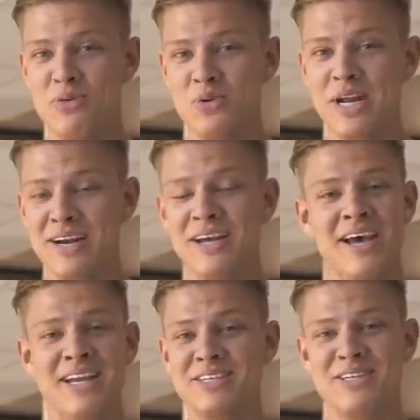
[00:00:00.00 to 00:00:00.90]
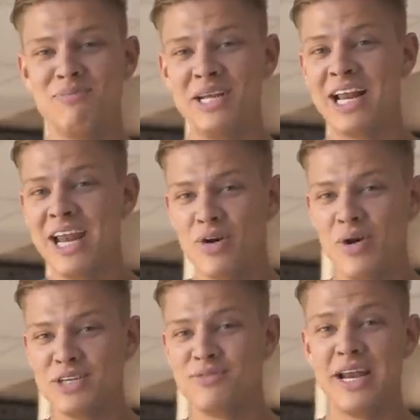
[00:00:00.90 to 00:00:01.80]
and weird, then simply click
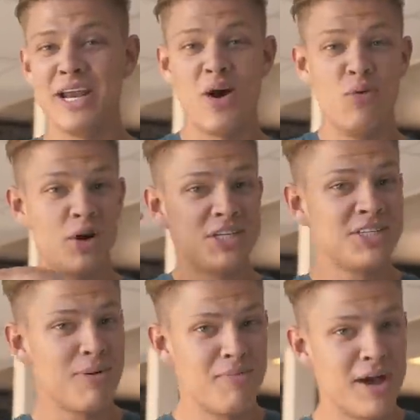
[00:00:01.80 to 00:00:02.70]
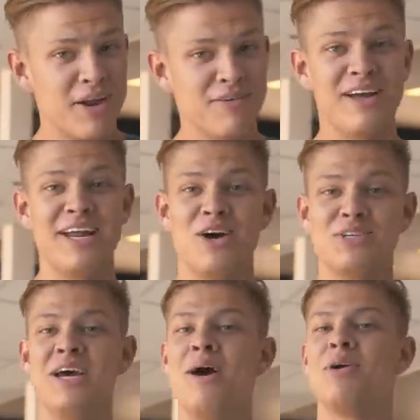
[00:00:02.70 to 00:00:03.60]
away this video and watch some of my other
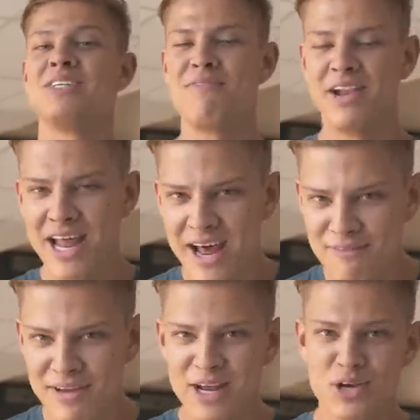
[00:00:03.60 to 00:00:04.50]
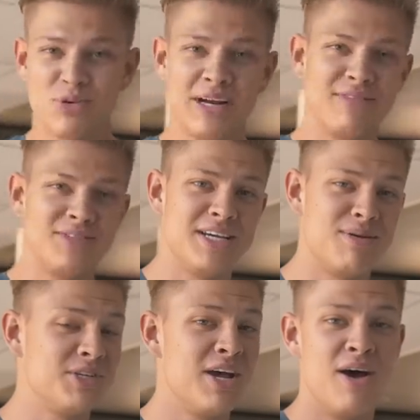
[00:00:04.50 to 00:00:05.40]
videos, because I have a lot of videos where I give
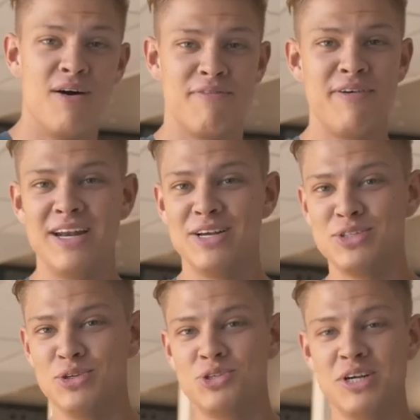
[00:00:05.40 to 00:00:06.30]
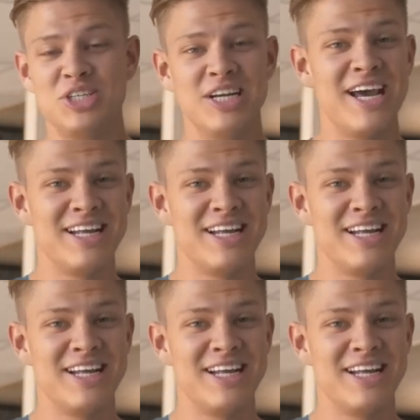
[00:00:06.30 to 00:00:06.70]
tips on fitness, nutrition,